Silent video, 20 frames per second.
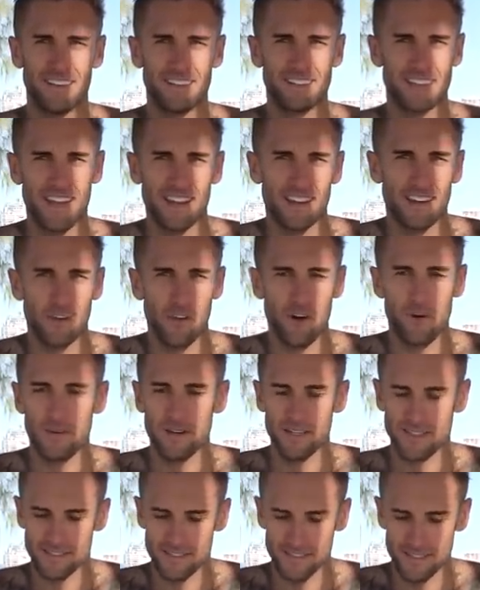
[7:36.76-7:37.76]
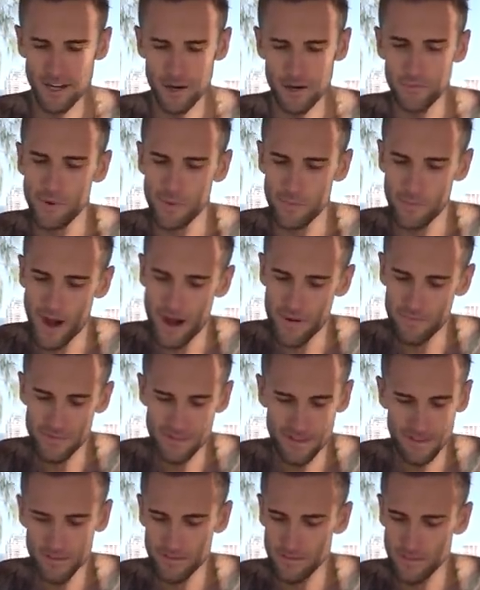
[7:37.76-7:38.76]
10 kilometers. So we
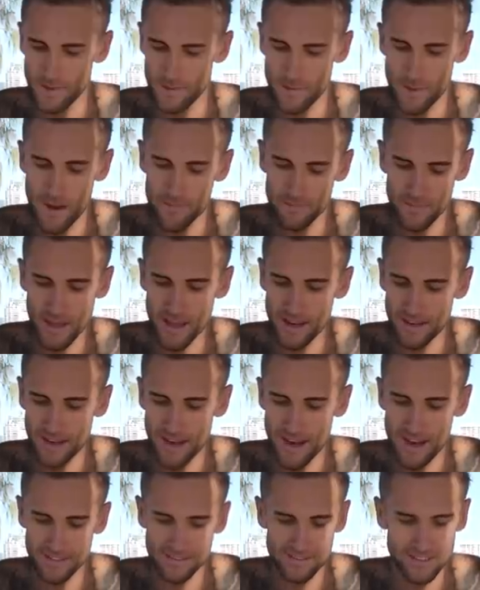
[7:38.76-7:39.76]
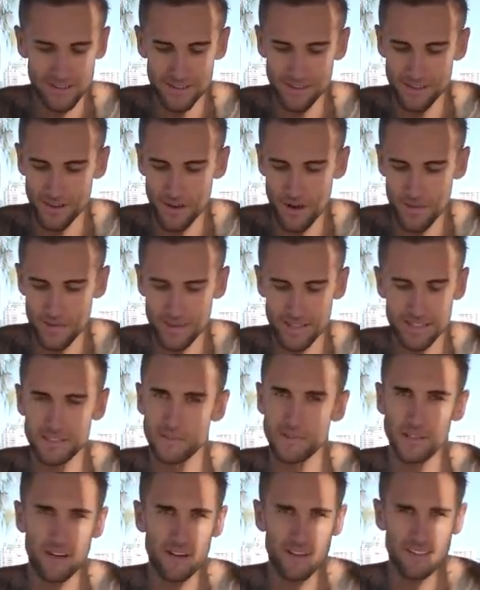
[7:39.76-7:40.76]
pumped that last 2 kilometers,
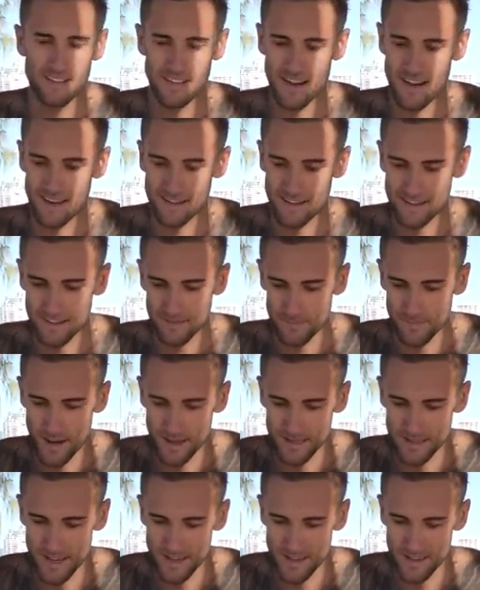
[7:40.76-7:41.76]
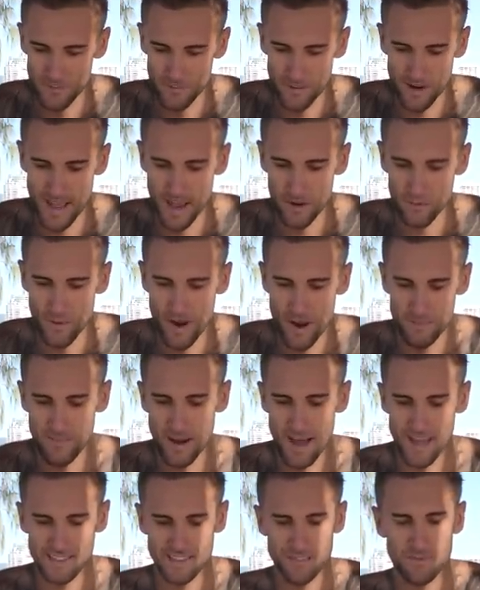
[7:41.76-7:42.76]
we got it done. But yeah, we had one
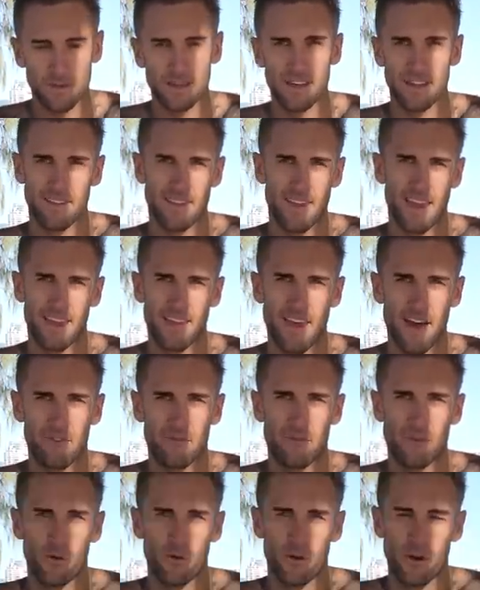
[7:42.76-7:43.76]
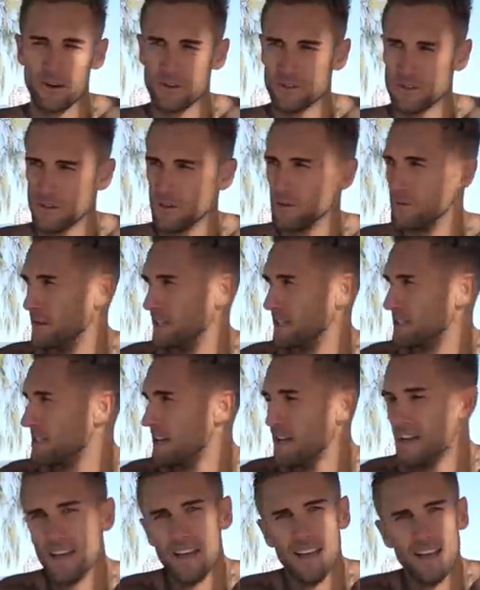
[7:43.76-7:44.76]
bad split in there, that 402, which
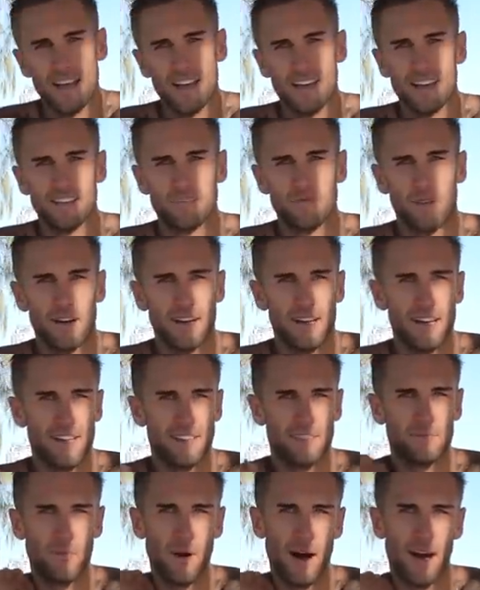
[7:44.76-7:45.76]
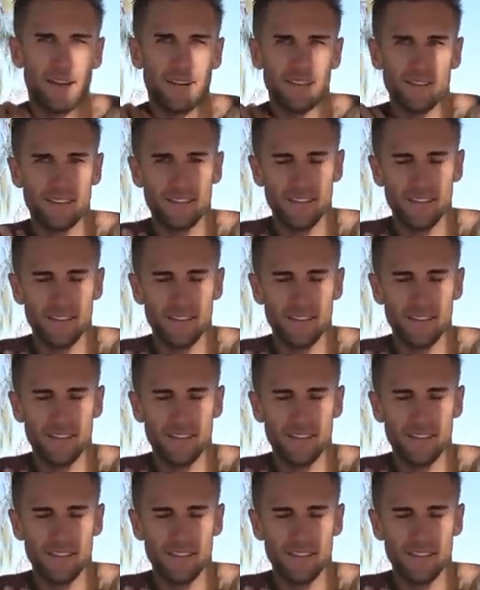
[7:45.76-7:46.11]
it is what it is. But